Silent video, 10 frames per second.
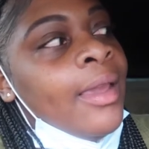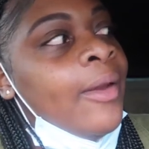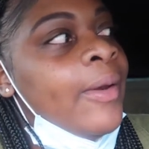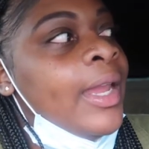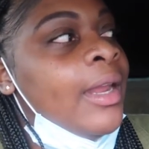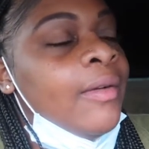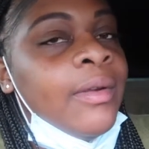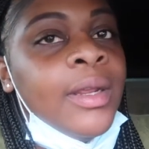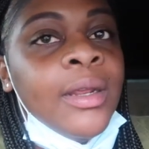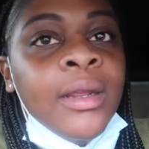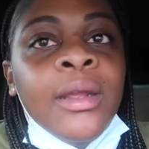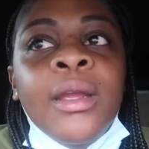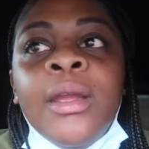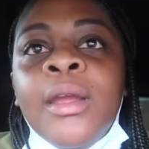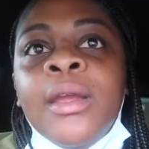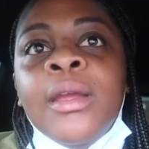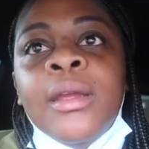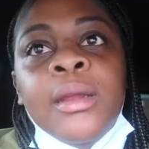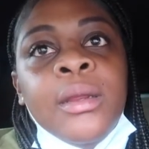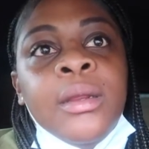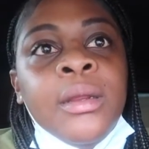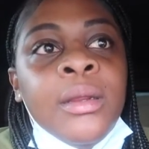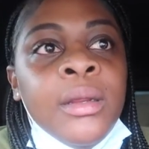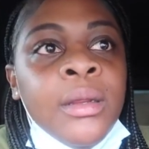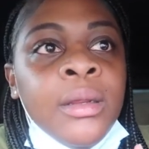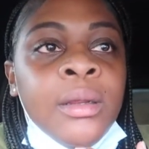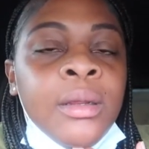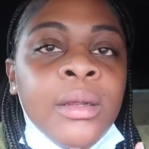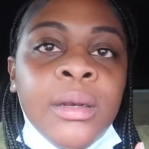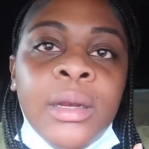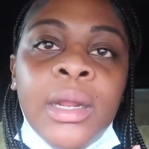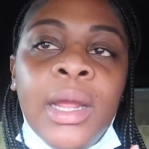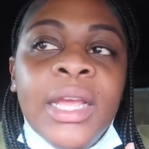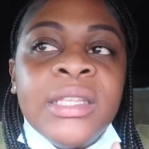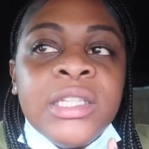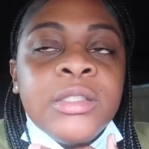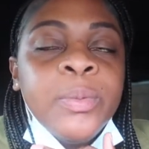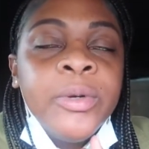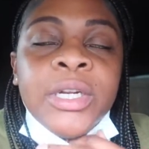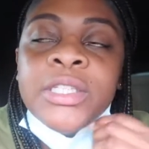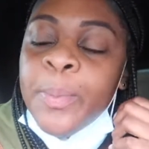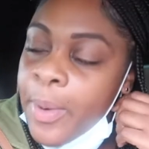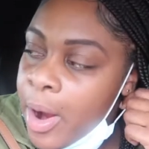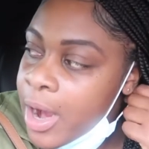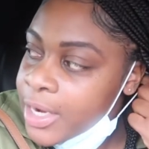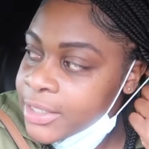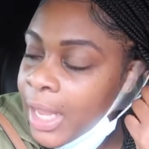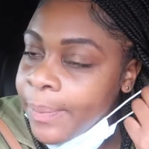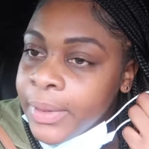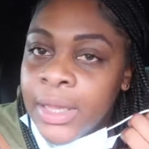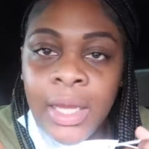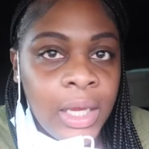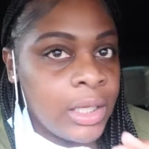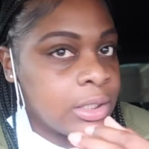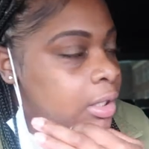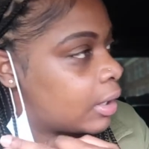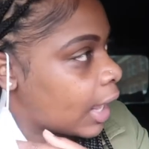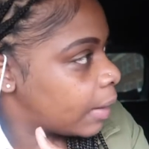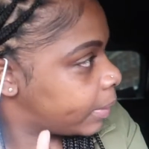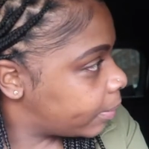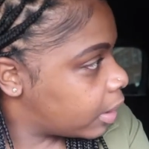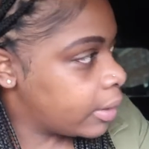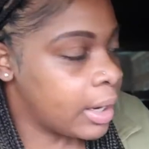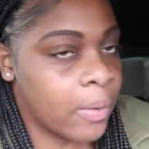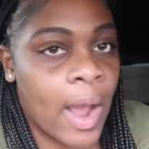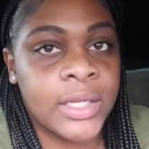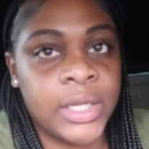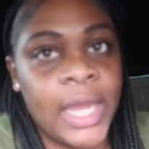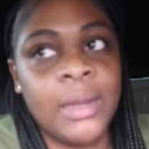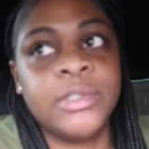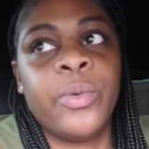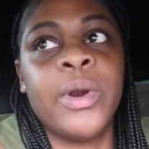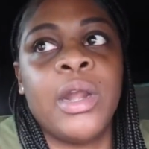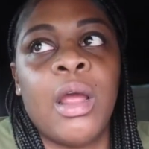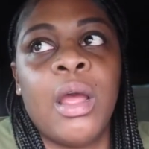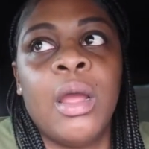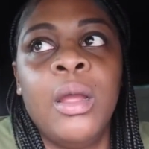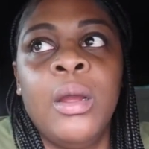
you ignorant. I'm just over here laughing. You could like a mother. It's a sports bar type of thing, so a lot of people go there to watch games or whatnot.